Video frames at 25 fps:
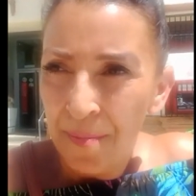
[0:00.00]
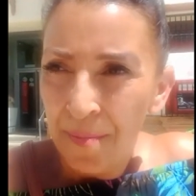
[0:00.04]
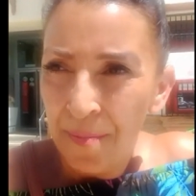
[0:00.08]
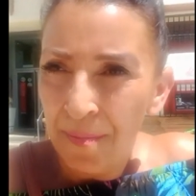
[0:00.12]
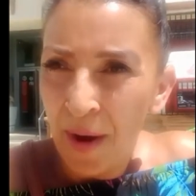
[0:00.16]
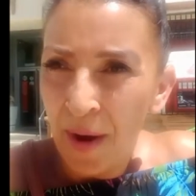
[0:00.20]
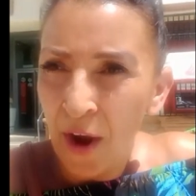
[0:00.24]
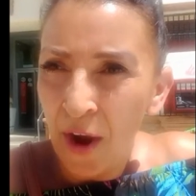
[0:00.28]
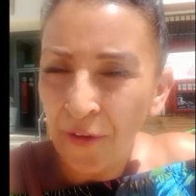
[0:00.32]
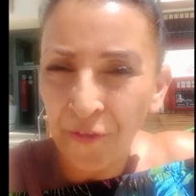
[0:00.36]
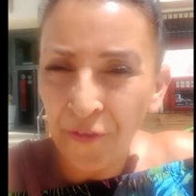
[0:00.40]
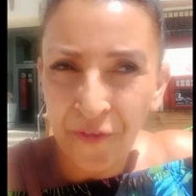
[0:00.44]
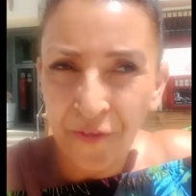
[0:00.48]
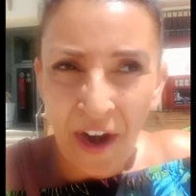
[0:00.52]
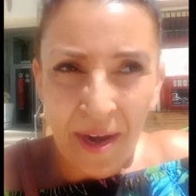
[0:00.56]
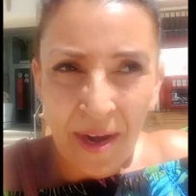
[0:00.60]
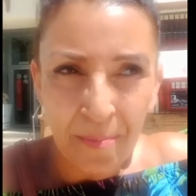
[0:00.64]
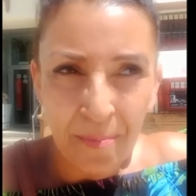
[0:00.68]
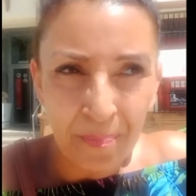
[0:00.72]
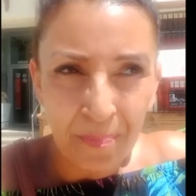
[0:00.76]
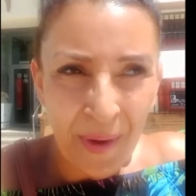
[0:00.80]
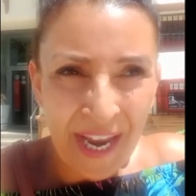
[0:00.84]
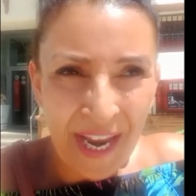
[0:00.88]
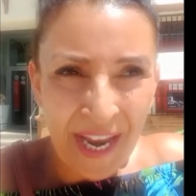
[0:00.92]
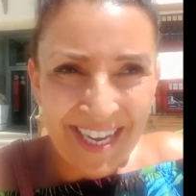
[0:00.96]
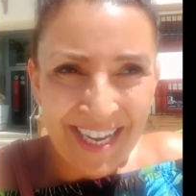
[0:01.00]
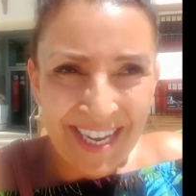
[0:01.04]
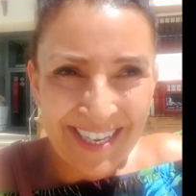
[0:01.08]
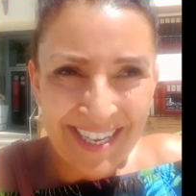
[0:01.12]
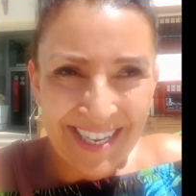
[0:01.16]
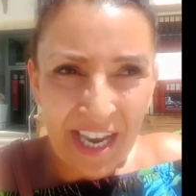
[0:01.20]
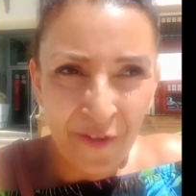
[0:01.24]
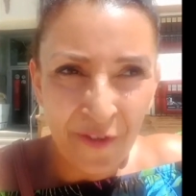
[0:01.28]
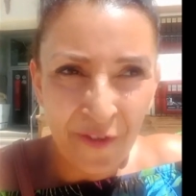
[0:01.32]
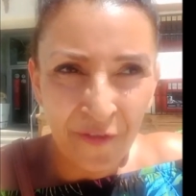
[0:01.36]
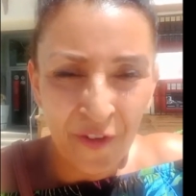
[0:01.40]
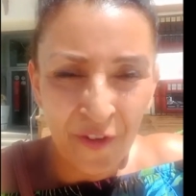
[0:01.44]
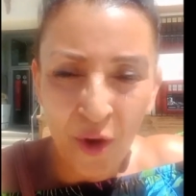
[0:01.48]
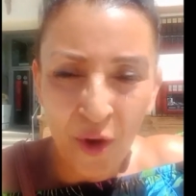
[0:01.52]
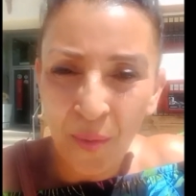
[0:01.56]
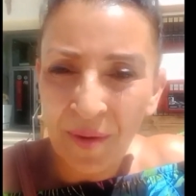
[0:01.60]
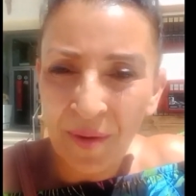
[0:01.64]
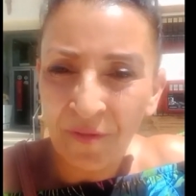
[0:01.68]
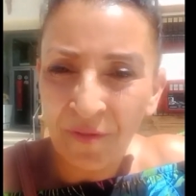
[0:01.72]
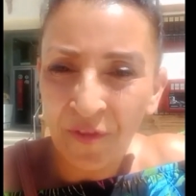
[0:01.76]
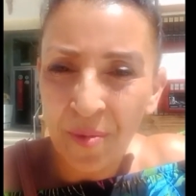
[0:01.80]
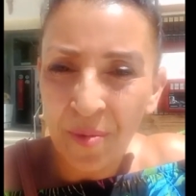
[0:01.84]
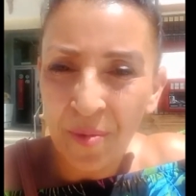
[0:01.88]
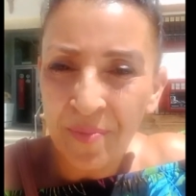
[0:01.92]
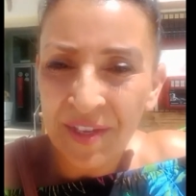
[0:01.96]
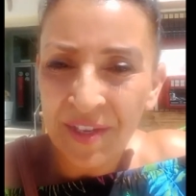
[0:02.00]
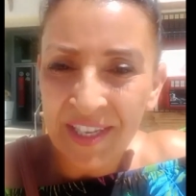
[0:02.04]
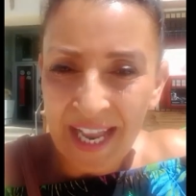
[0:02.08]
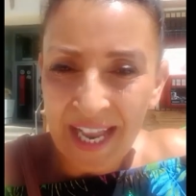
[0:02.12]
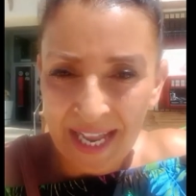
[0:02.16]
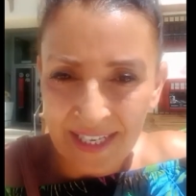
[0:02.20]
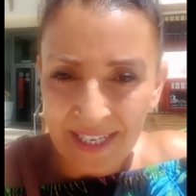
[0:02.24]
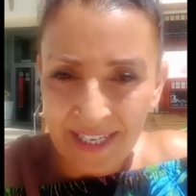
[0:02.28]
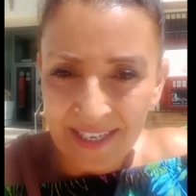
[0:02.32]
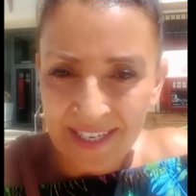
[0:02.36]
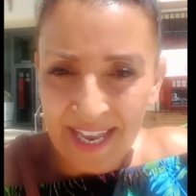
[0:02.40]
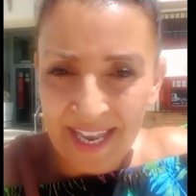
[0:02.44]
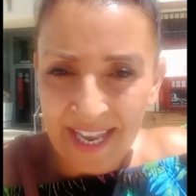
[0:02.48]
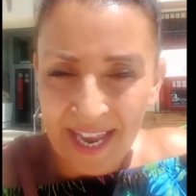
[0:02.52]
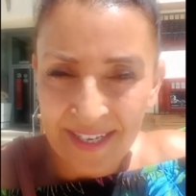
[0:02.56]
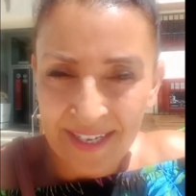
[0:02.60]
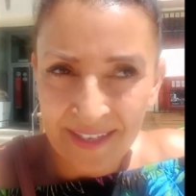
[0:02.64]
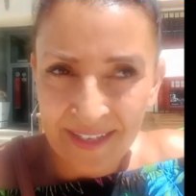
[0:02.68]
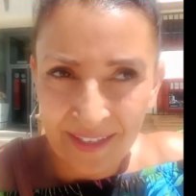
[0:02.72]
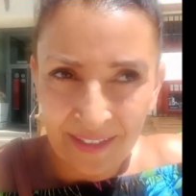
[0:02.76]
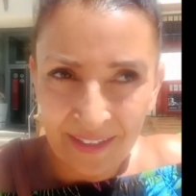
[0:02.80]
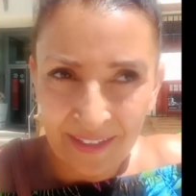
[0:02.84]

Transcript: My friend Pete, he flew in from Stansted